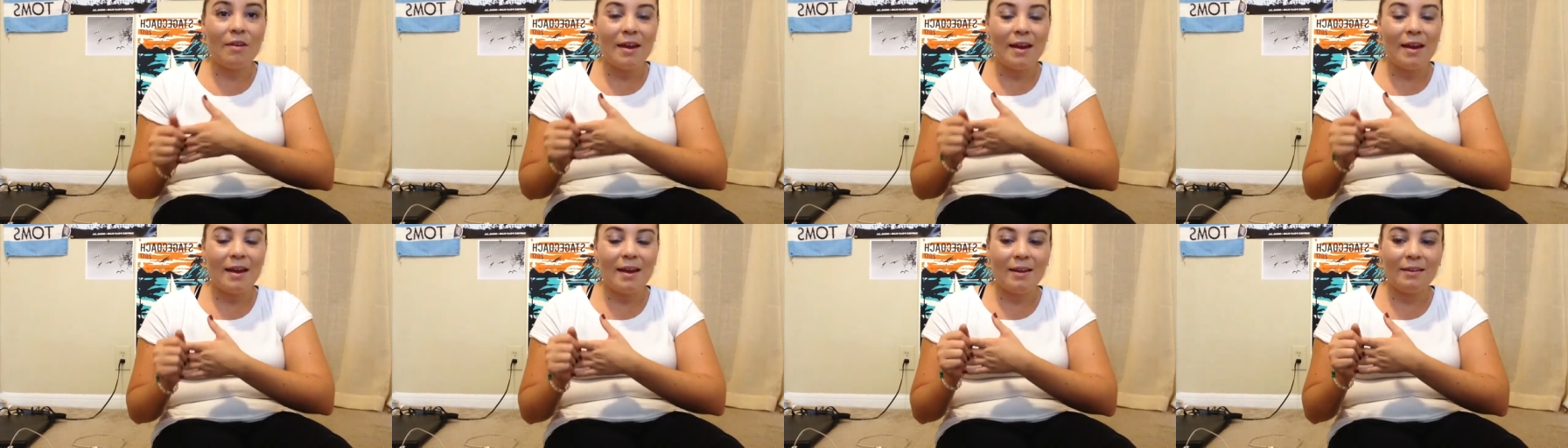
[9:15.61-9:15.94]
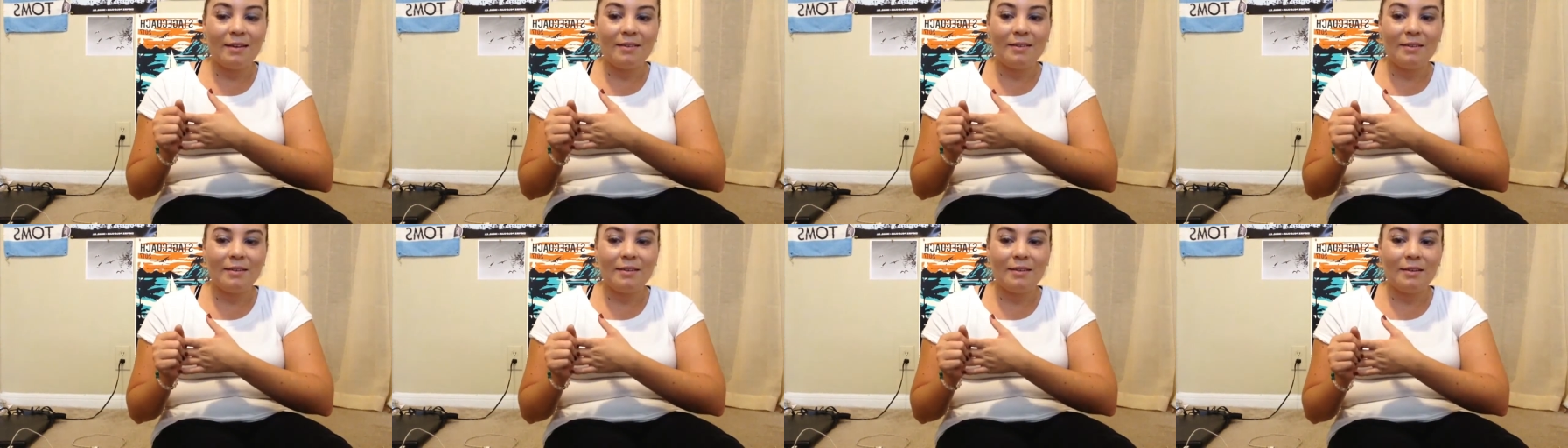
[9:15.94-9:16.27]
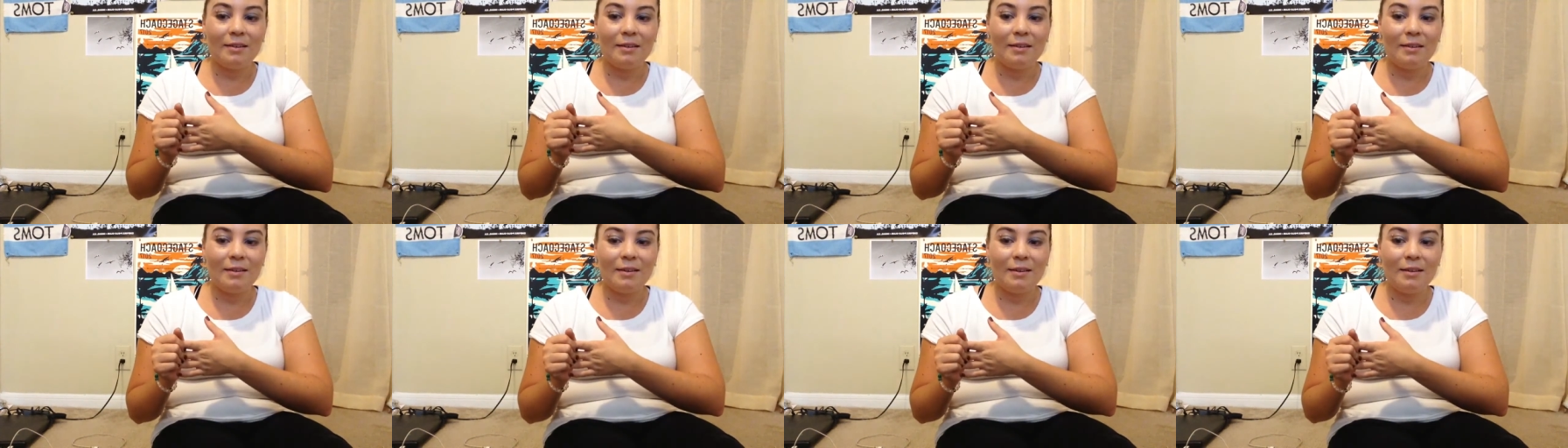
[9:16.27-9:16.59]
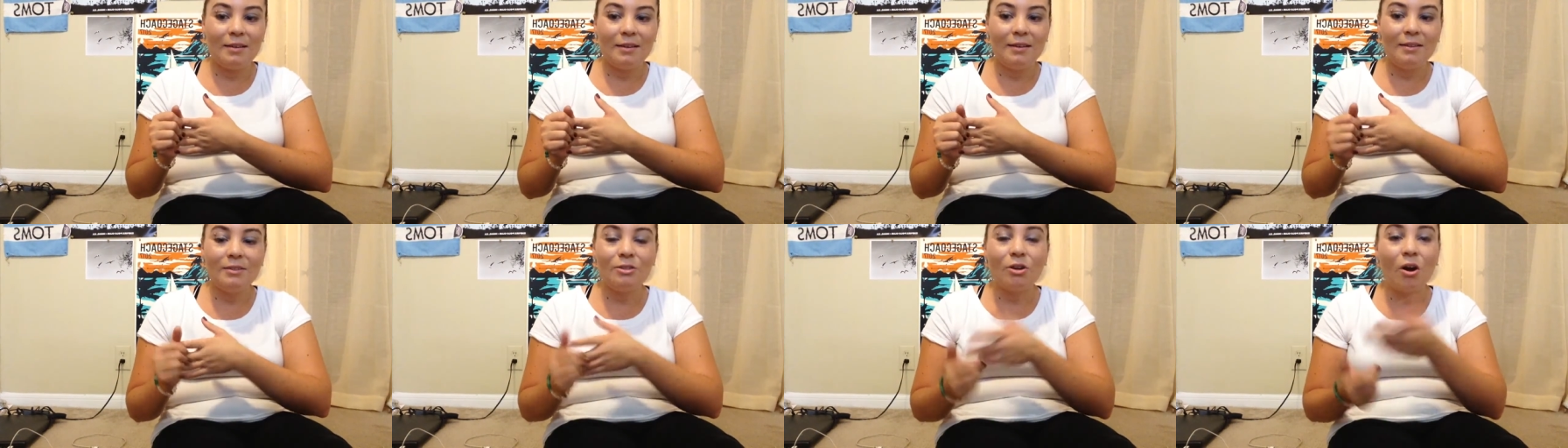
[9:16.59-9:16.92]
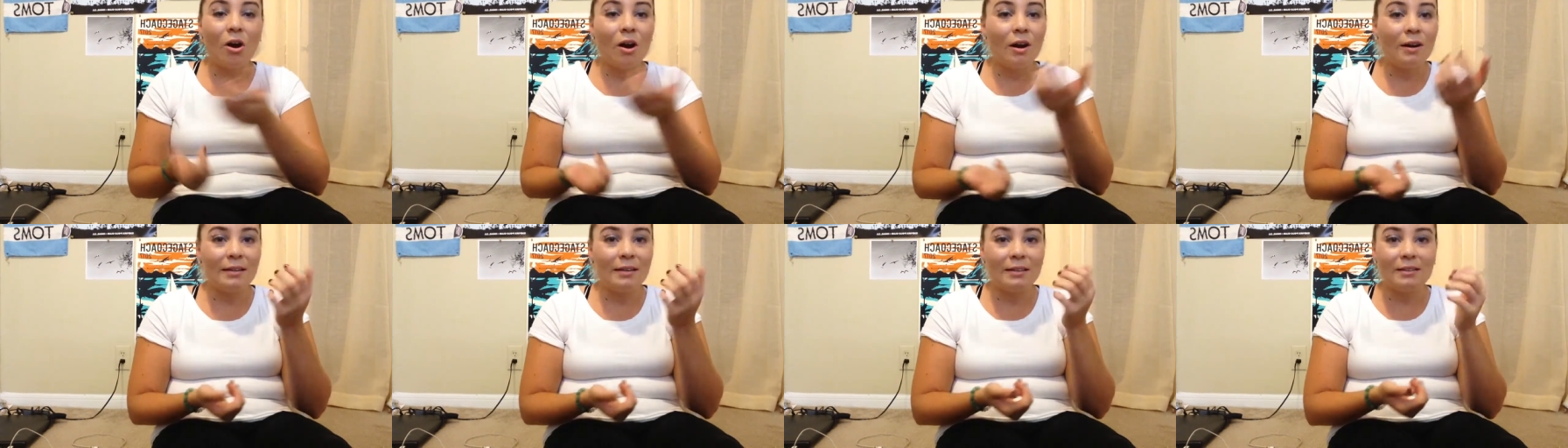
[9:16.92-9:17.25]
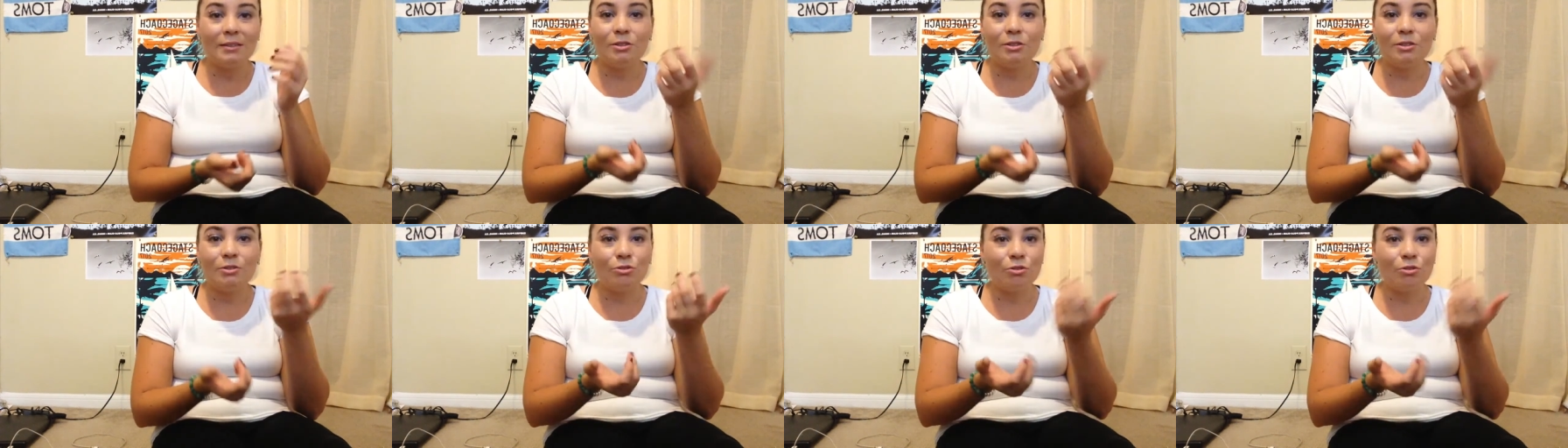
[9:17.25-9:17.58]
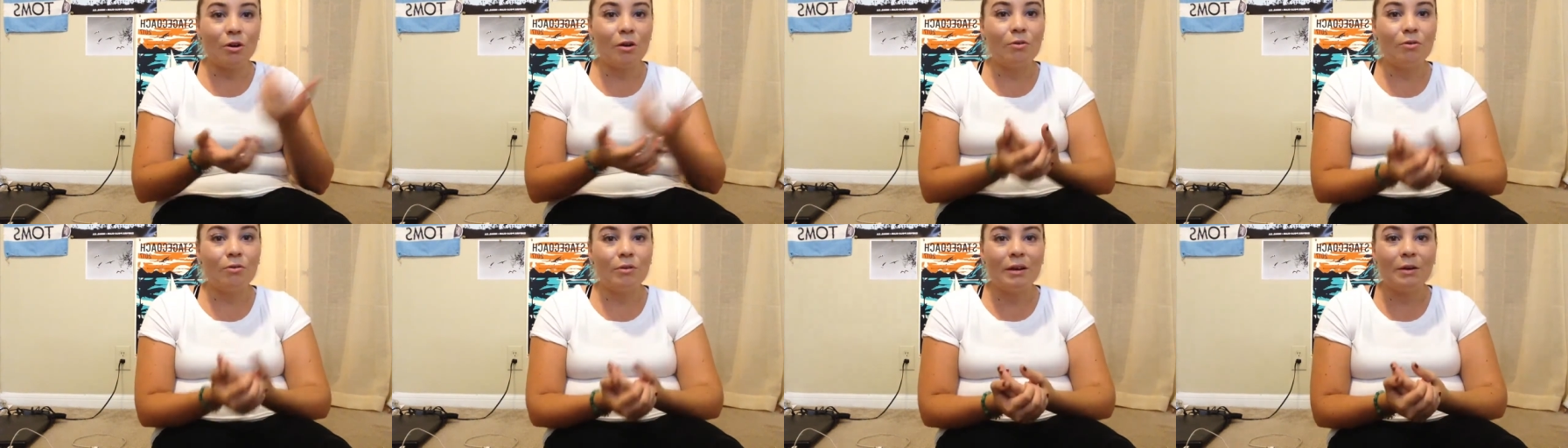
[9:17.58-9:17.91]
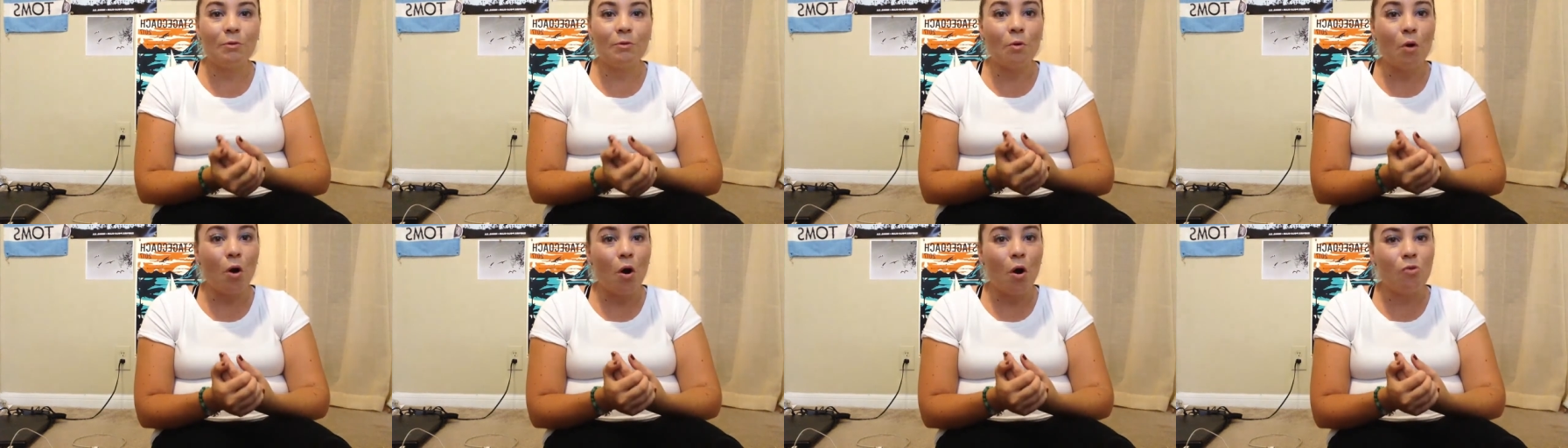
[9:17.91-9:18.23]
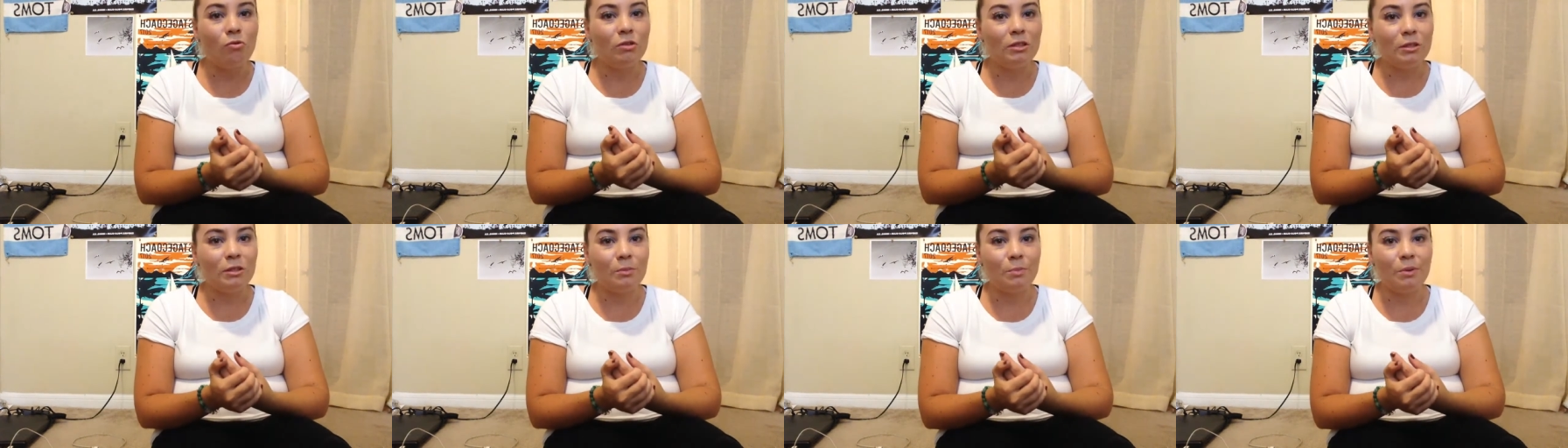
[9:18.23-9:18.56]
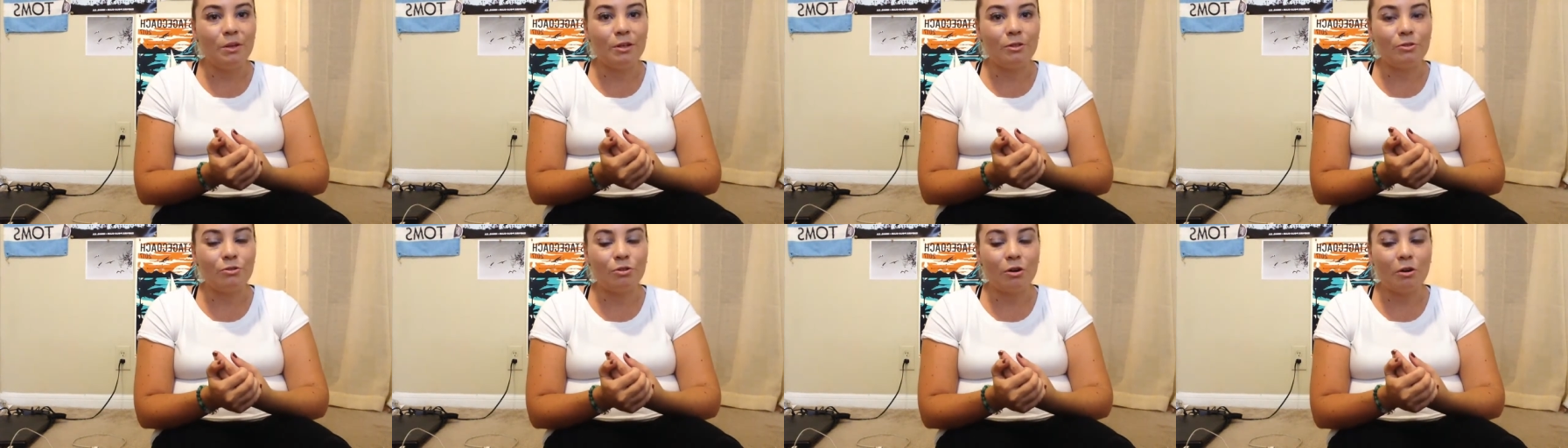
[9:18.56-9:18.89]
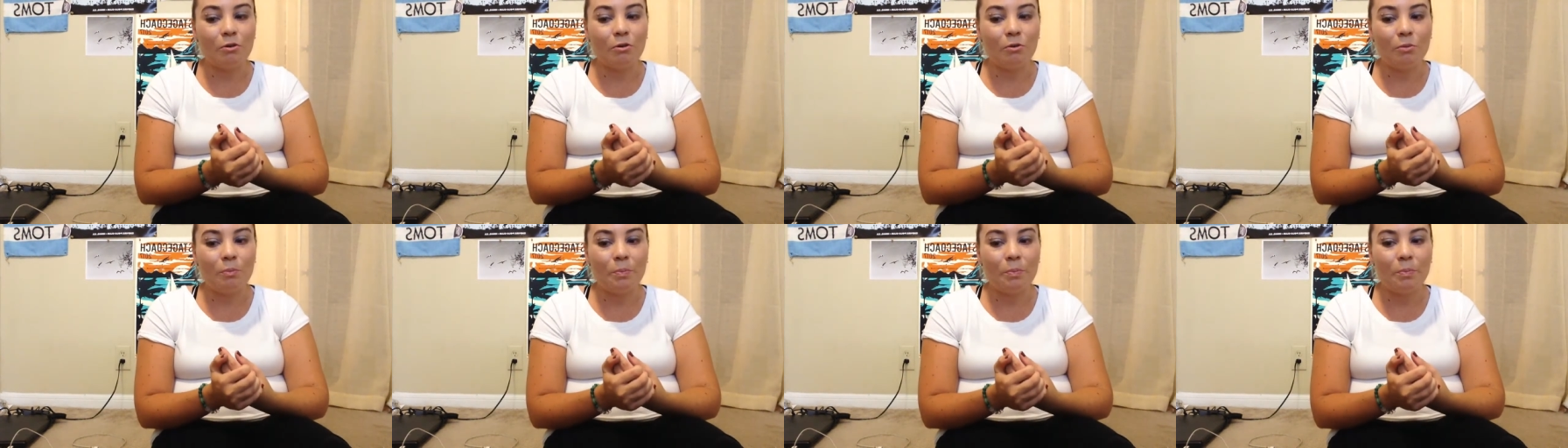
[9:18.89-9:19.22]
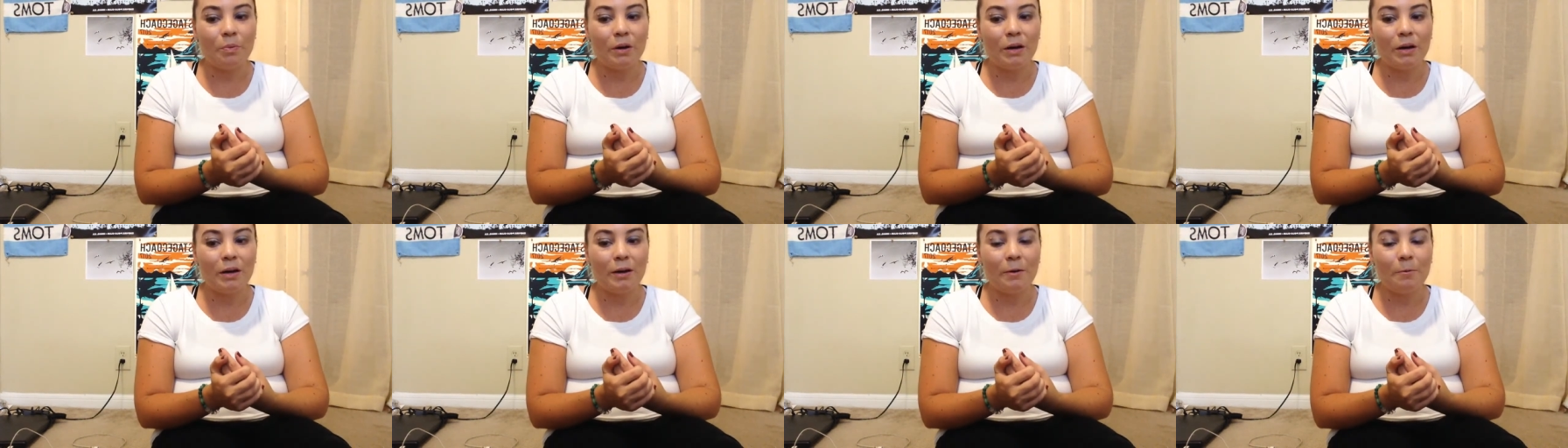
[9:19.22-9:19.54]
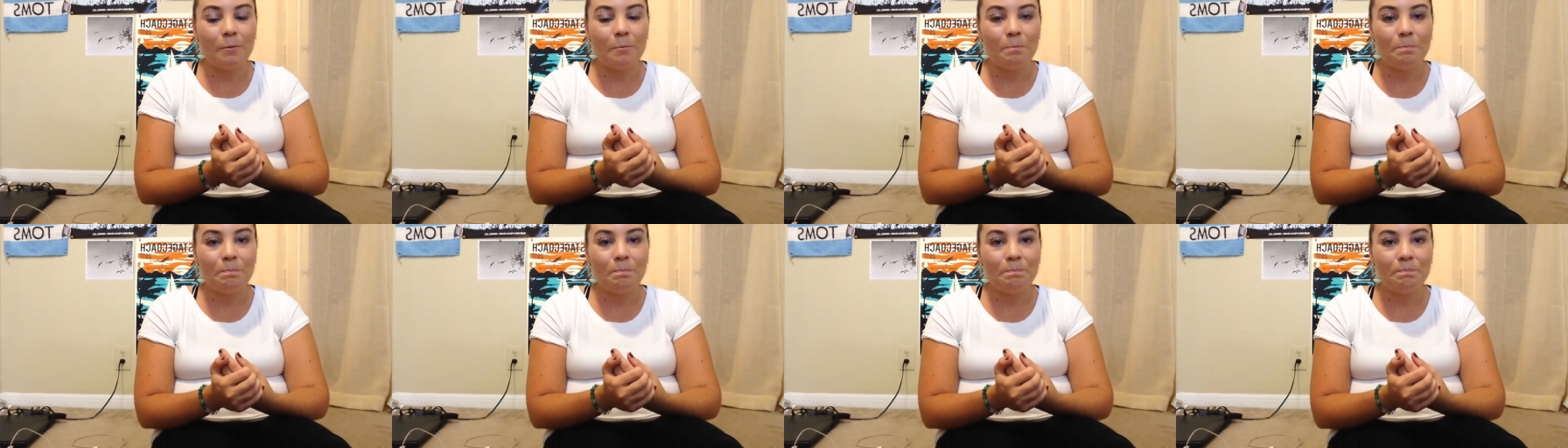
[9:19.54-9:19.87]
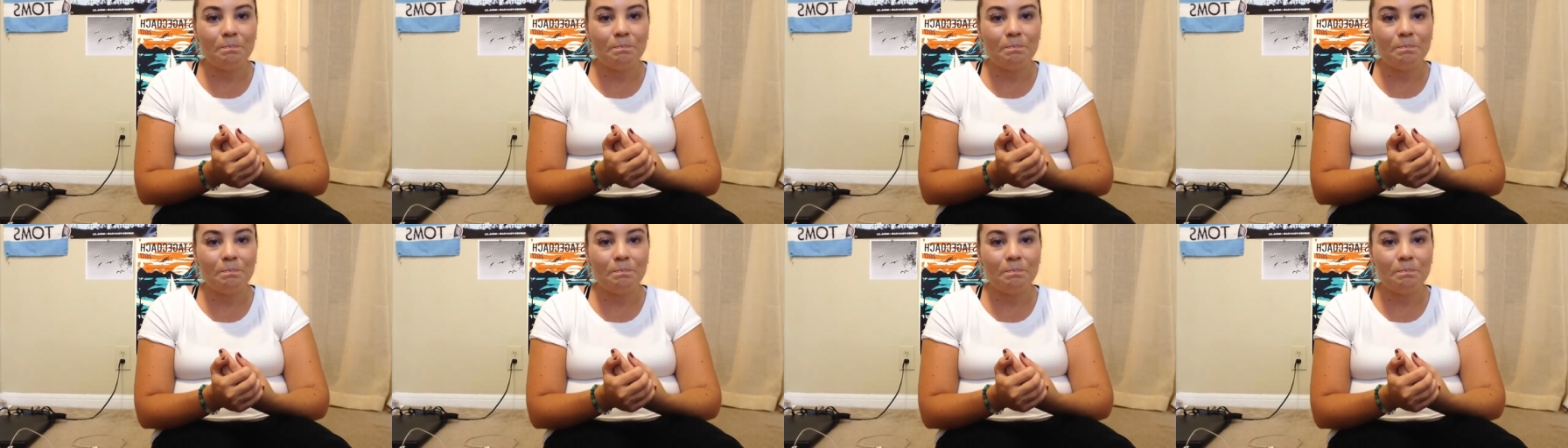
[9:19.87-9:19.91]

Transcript: And it's hard, it's a struggle, and it will always be a struggle, but